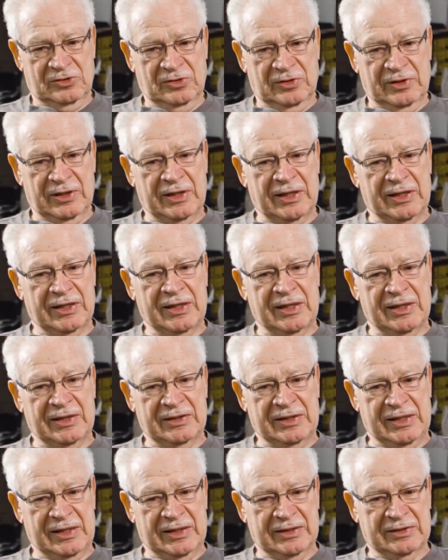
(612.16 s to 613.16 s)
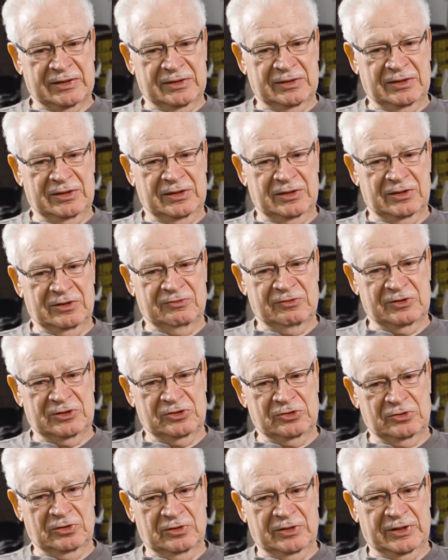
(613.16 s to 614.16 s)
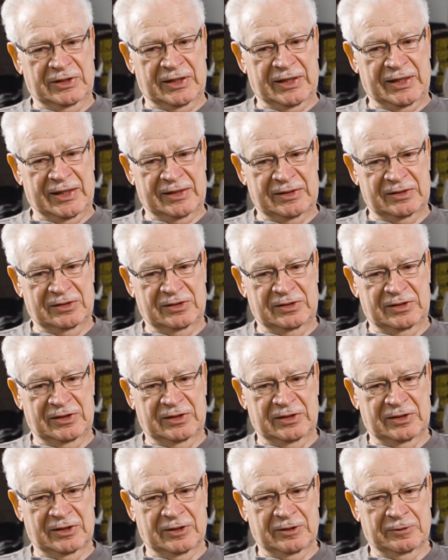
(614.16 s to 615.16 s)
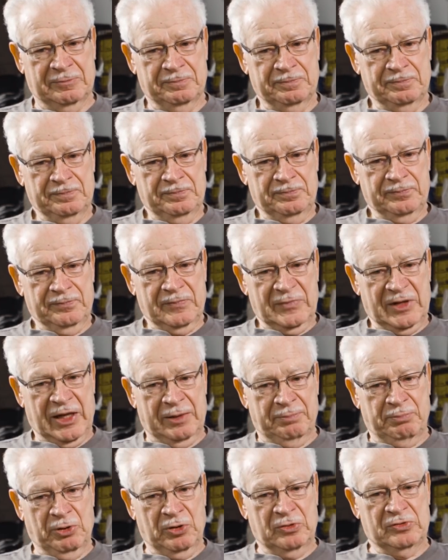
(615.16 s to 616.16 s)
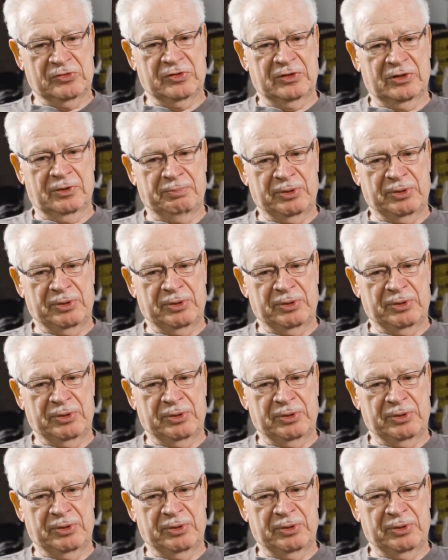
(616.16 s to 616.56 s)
So then I contacted the individual that had the, uh, had posted the